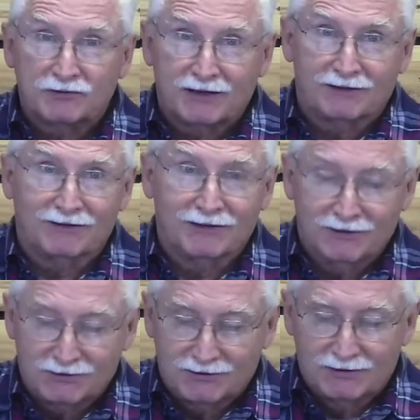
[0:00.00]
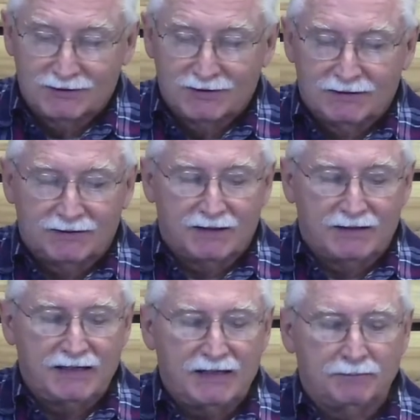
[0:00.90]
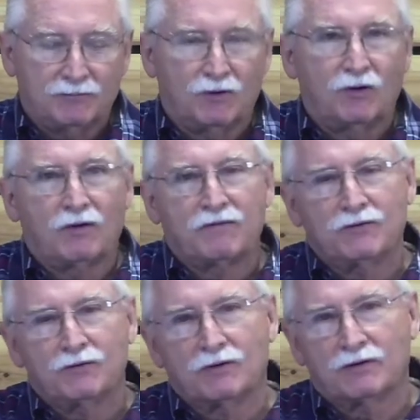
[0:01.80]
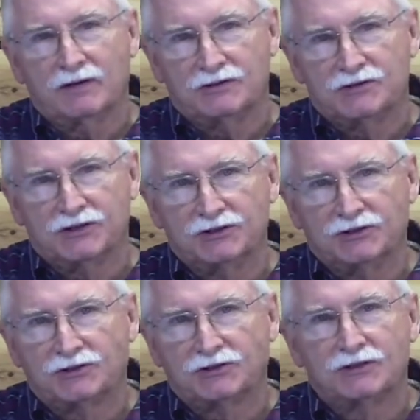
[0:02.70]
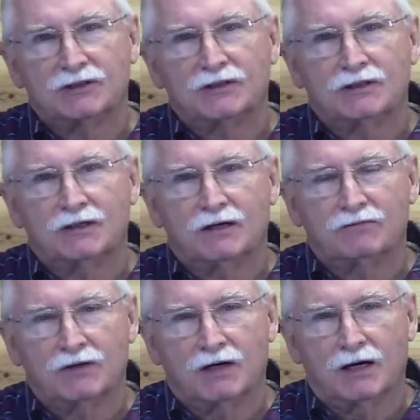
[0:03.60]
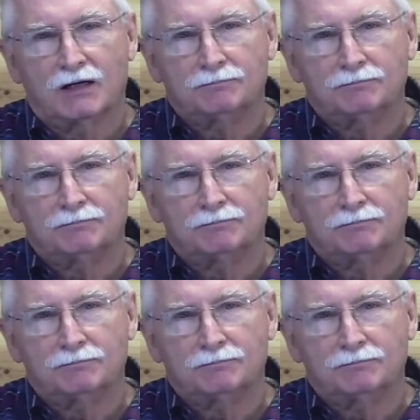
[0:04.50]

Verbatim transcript: at least, to keep all the ordinances of God.